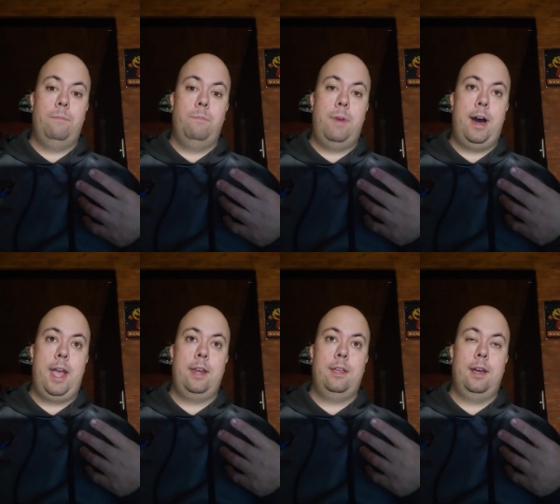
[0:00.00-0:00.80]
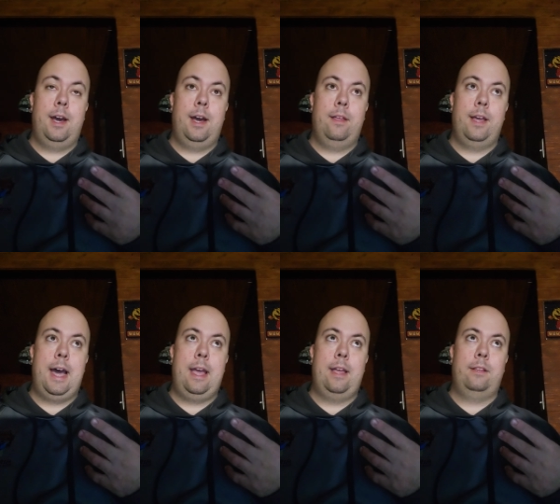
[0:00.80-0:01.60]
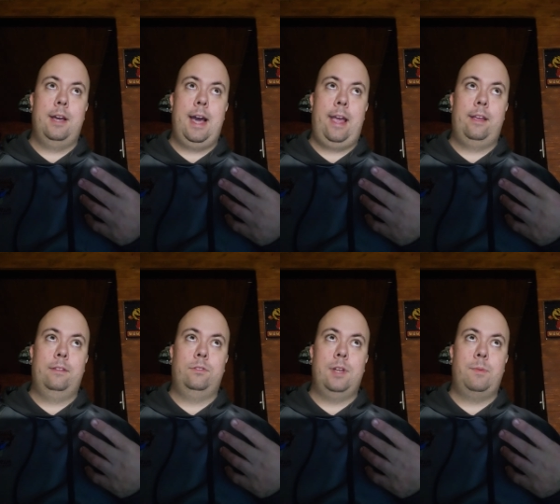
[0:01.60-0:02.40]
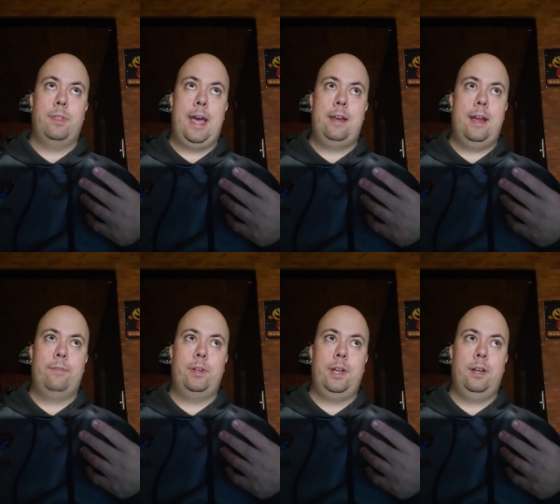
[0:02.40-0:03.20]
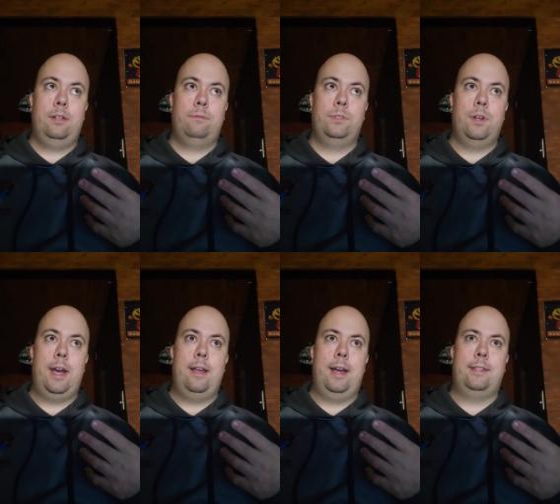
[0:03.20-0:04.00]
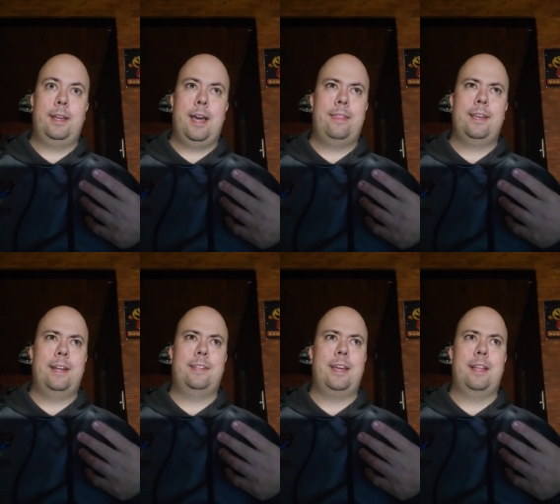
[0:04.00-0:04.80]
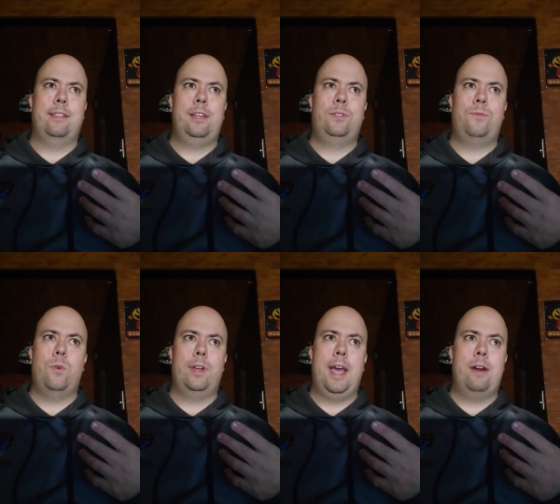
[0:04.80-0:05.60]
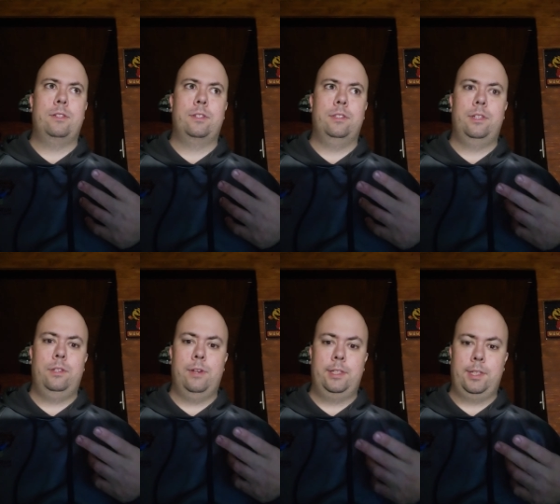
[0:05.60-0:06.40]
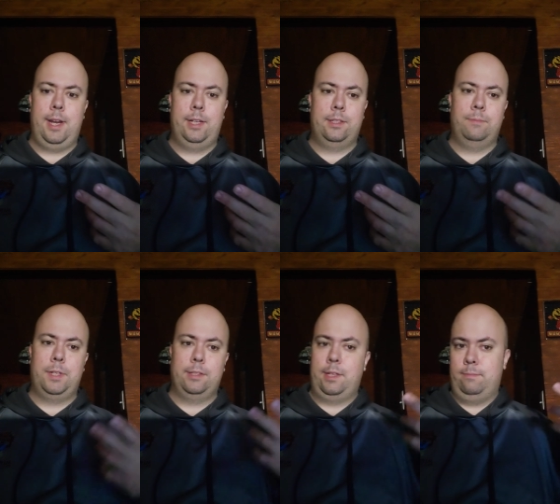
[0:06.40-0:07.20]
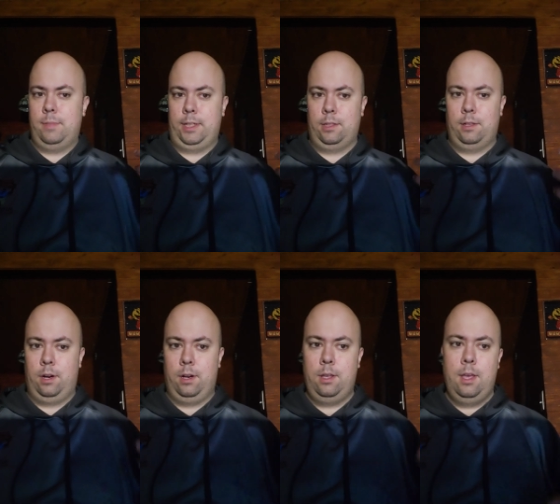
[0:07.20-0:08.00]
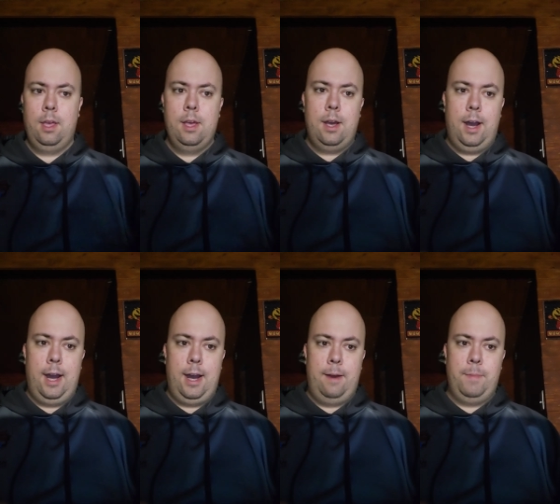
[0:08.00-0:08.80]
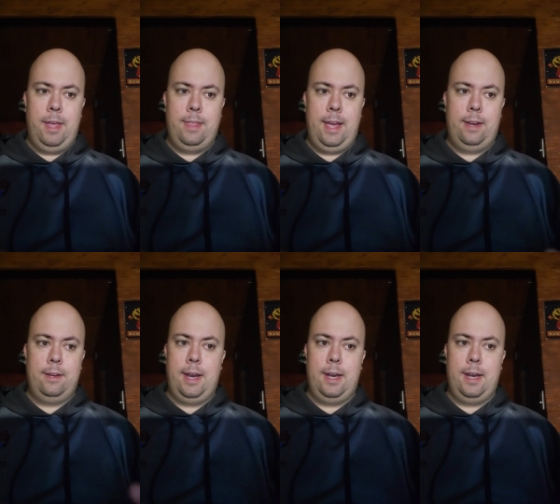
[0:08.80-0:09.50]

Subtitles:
Mine, I double that every year. So I think I take at least 40 hours of continual education because I like to learn. And then